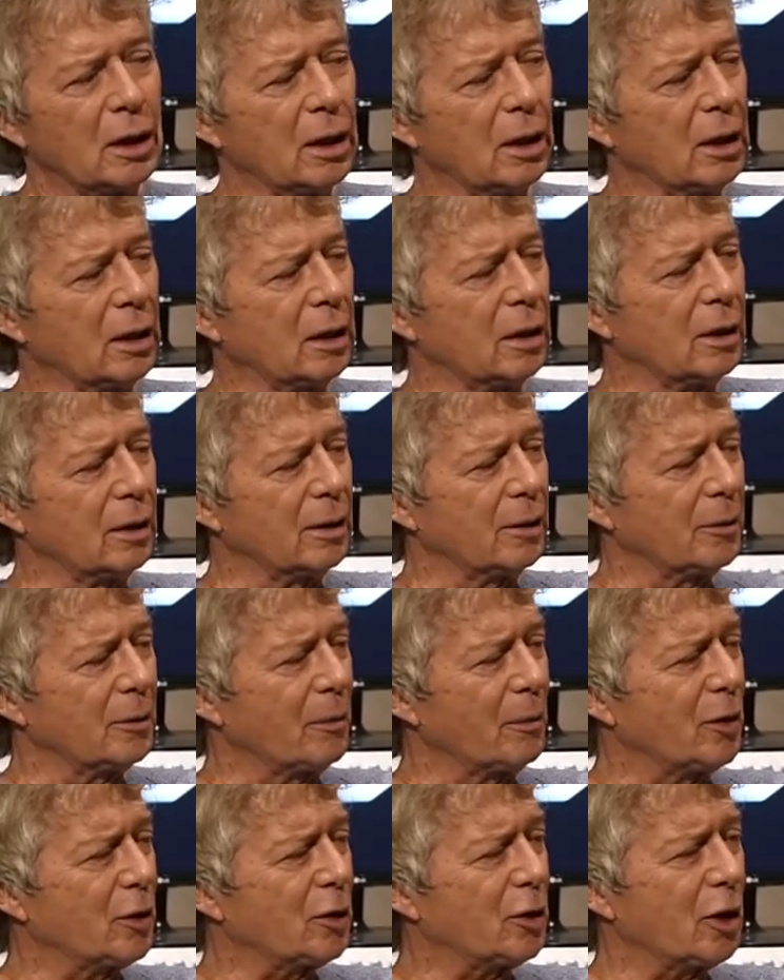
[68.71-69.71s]
and a
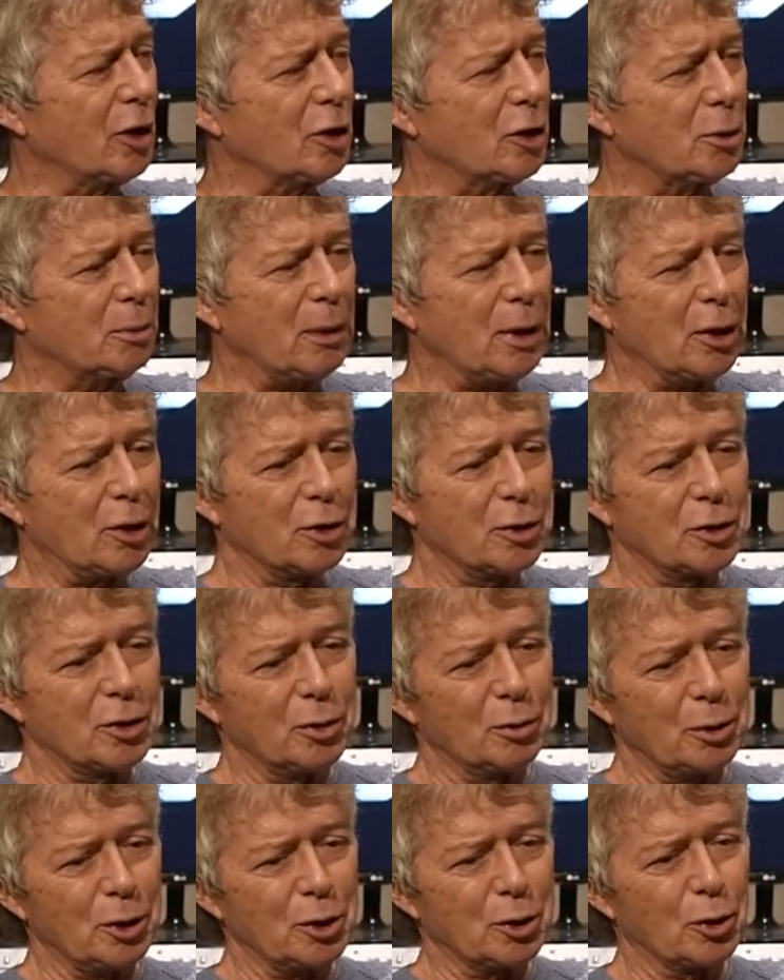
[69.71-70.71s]
set of speakers
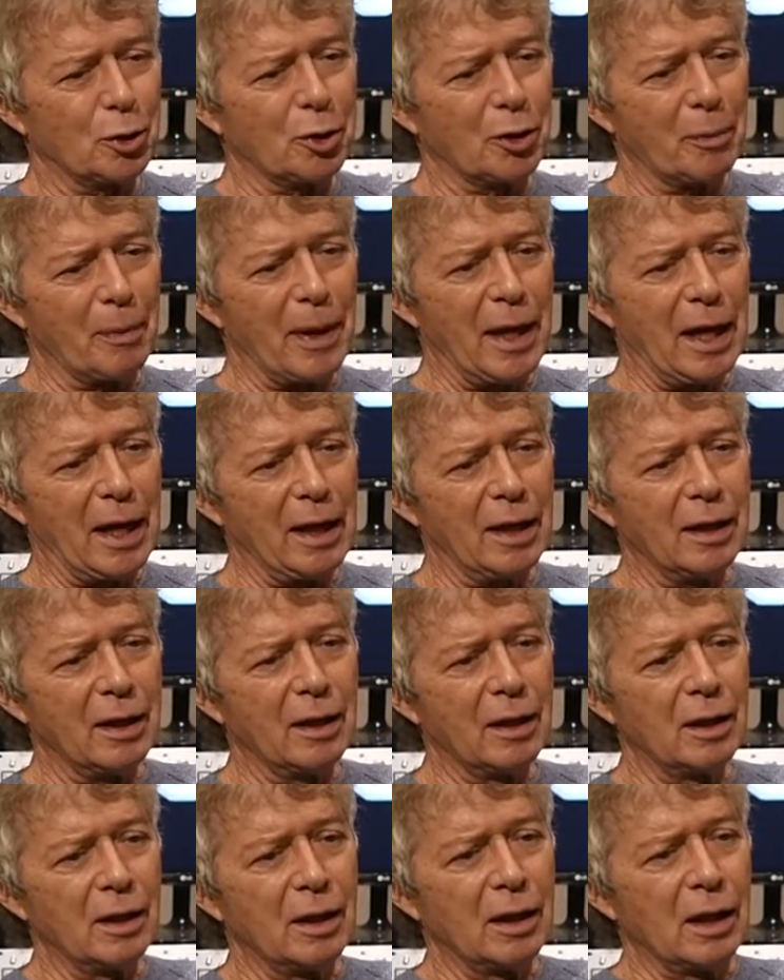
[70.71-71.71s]
that we sort of made.
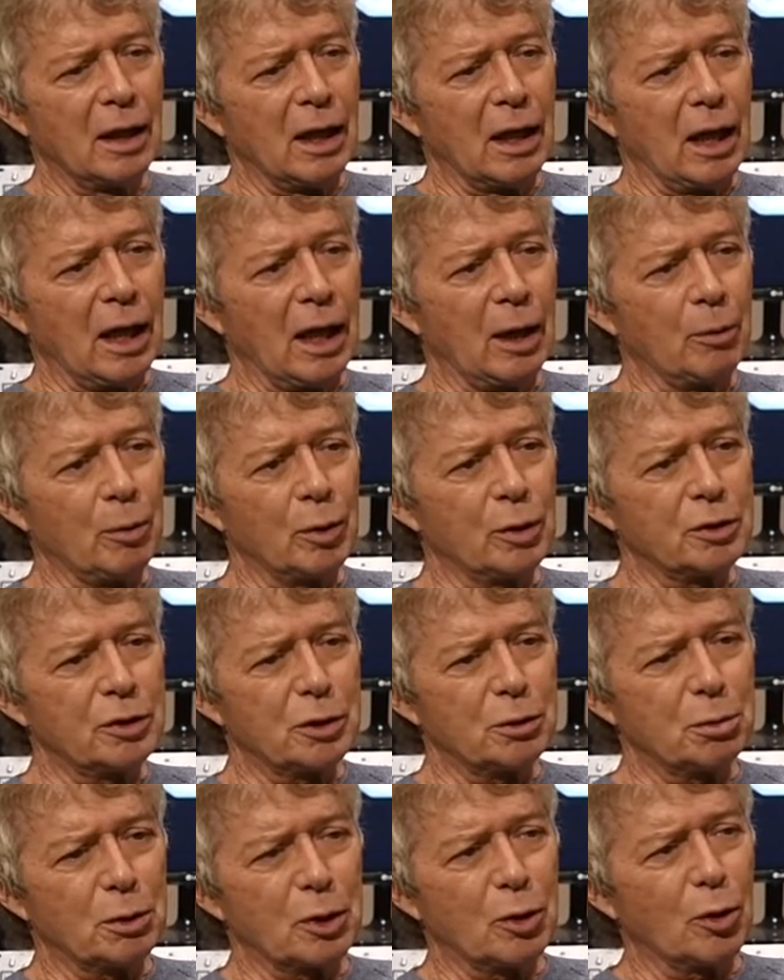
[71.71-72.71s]
And we were
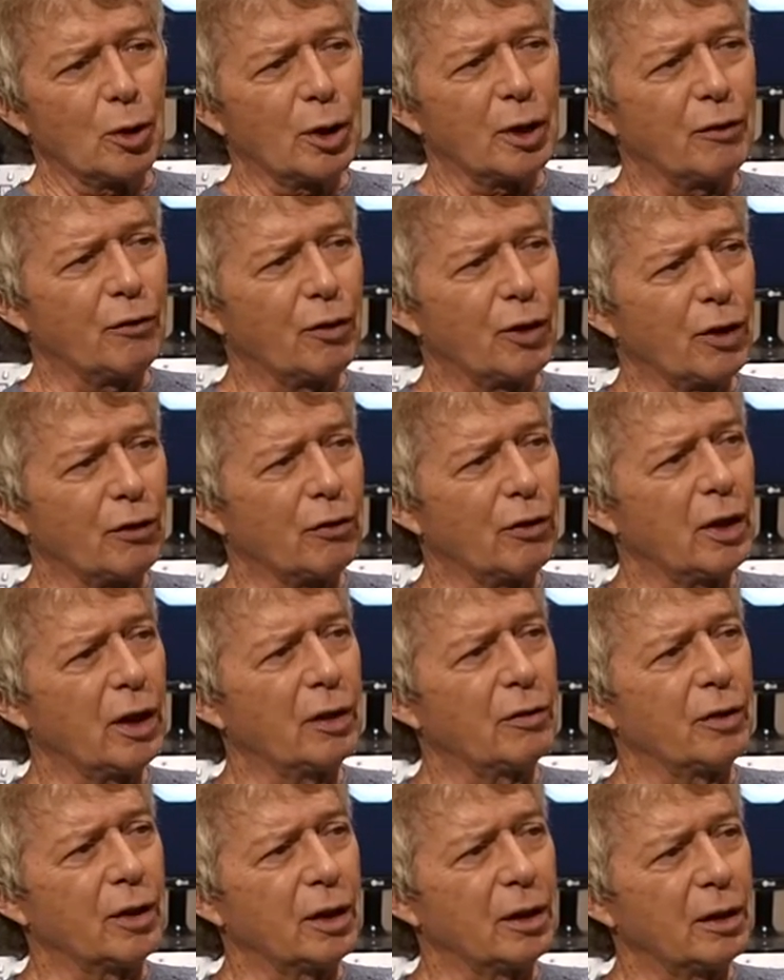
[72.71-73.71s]
just recording for the fun
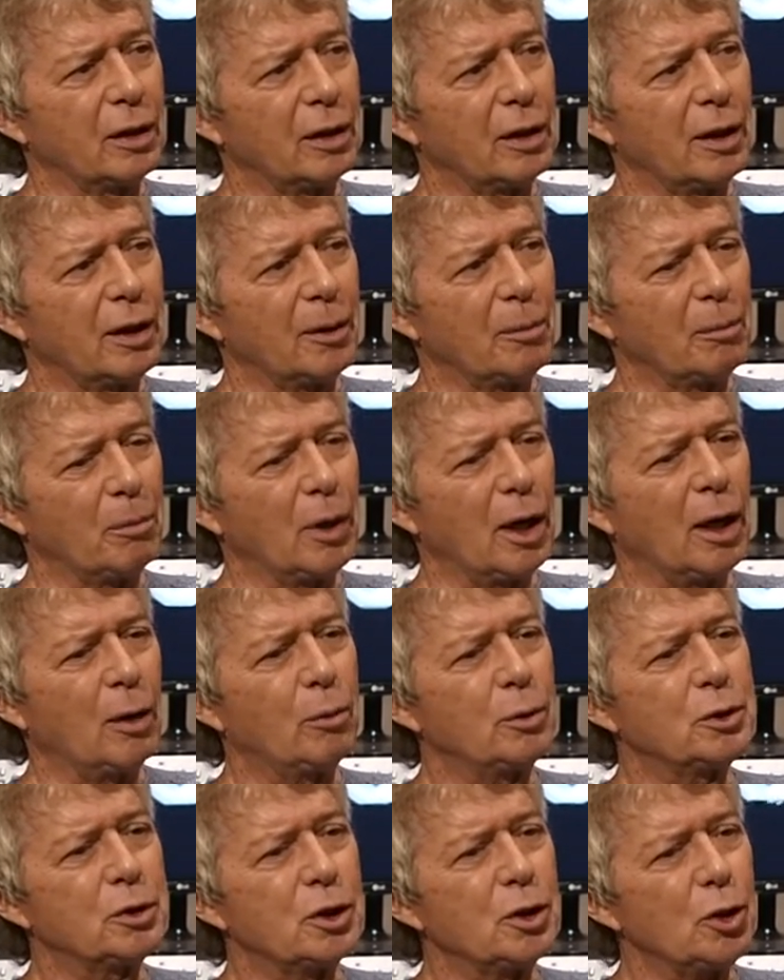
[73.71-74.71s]
of it. And
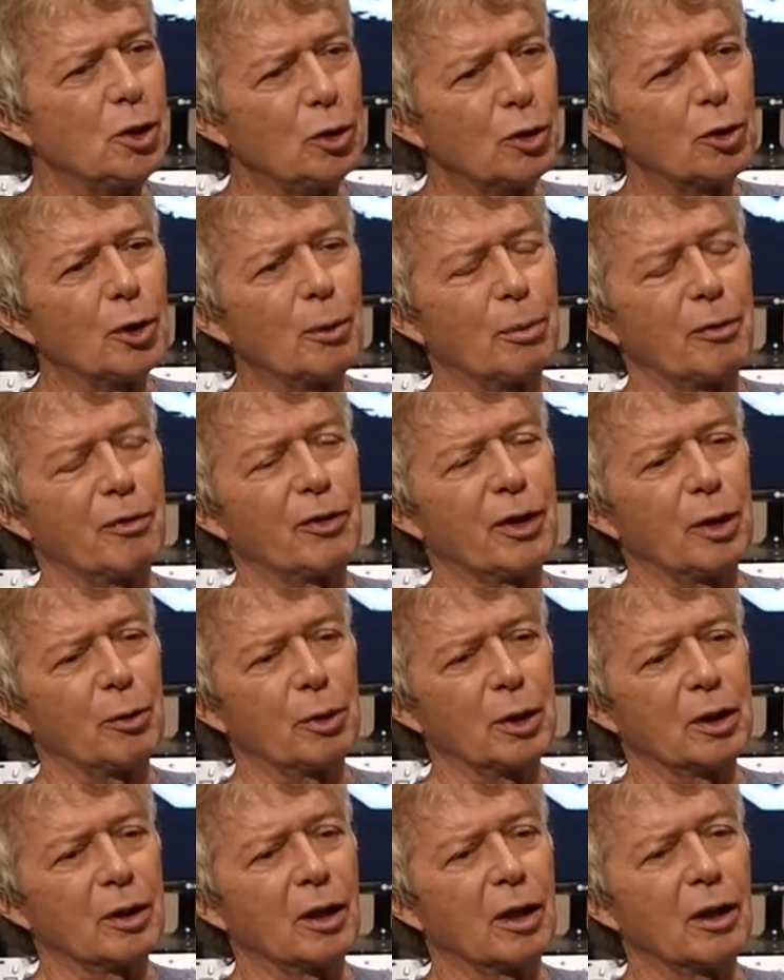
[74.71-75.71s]
Bob was in Europe, if I
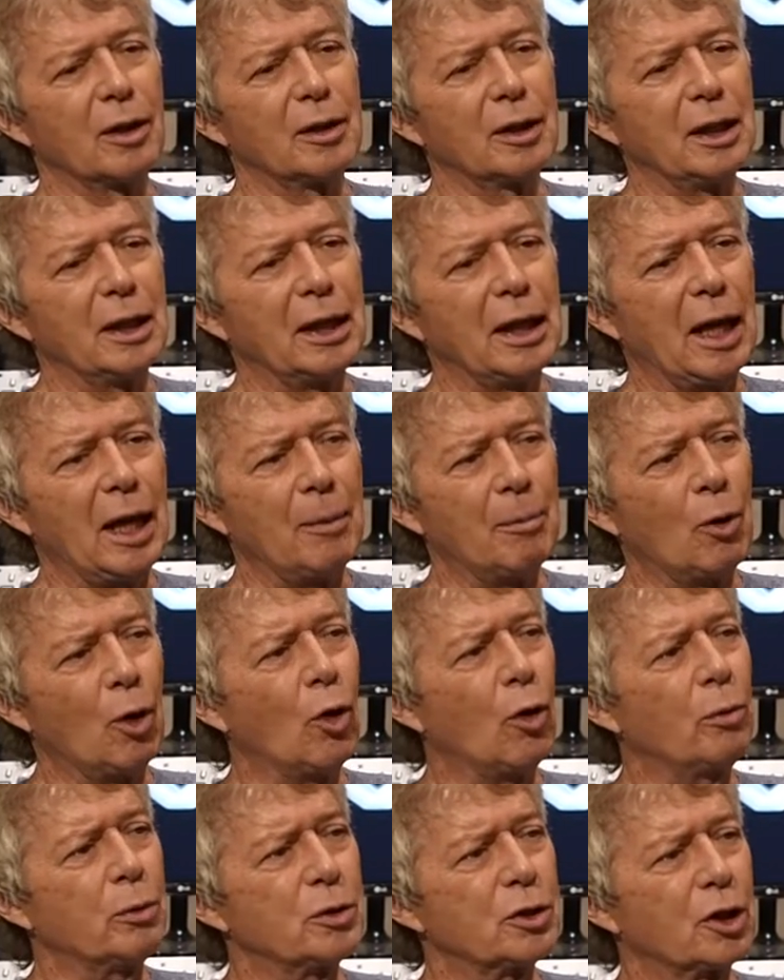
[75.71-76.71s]
recall, and he came
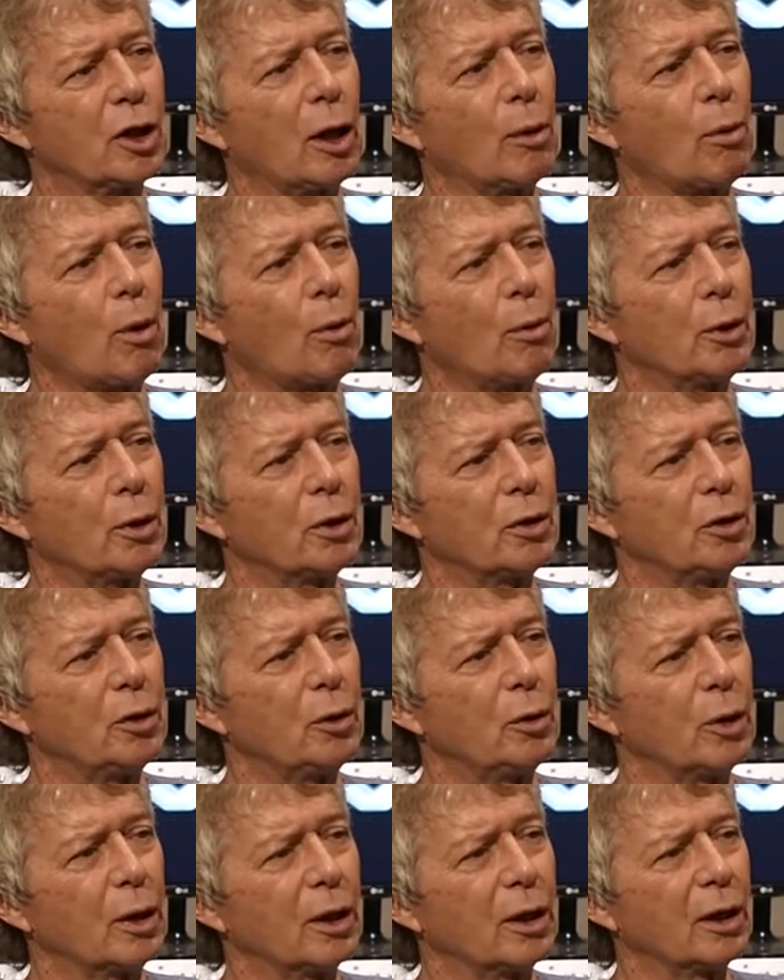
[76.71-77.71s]
home and saw what we were
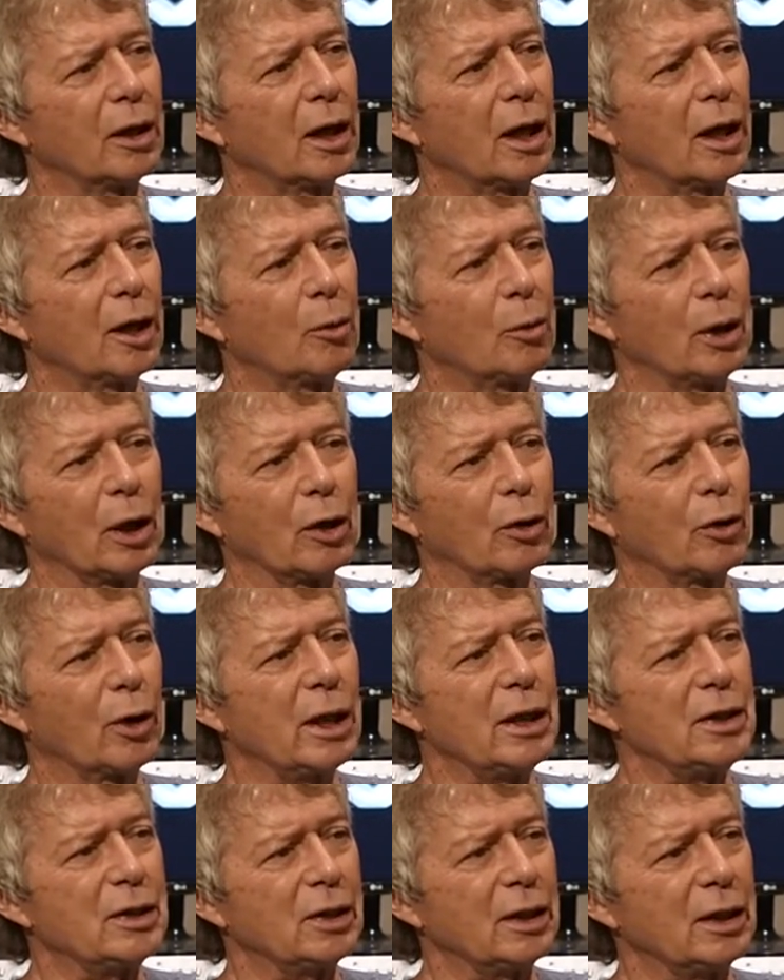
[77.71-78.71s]
doing and kind of went
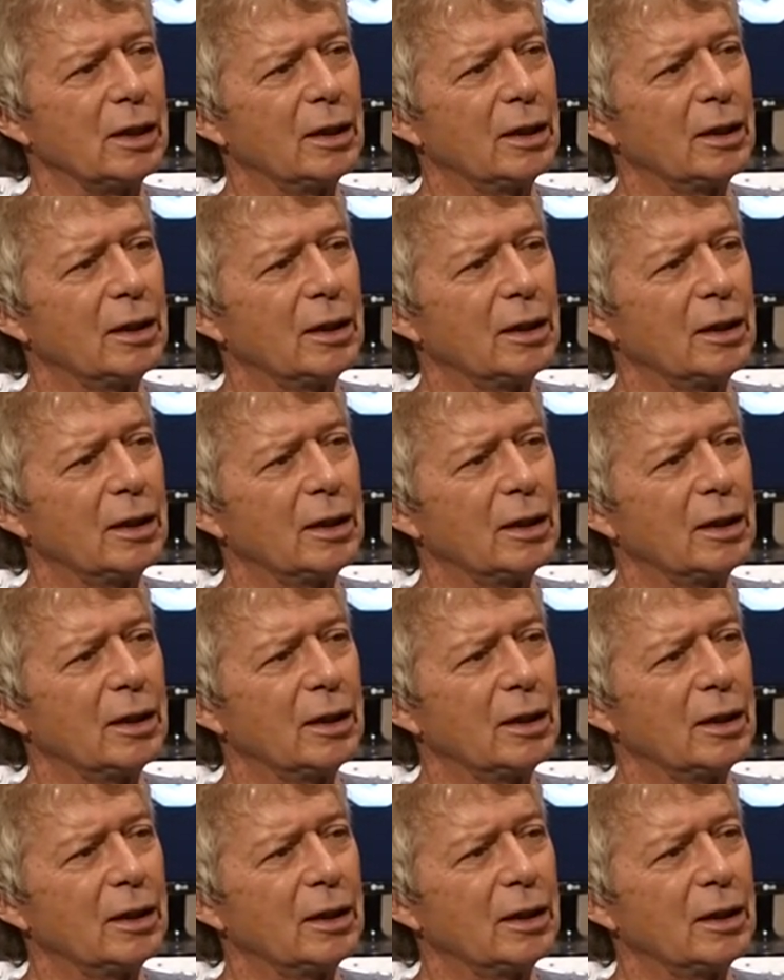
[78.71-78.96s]
crazy.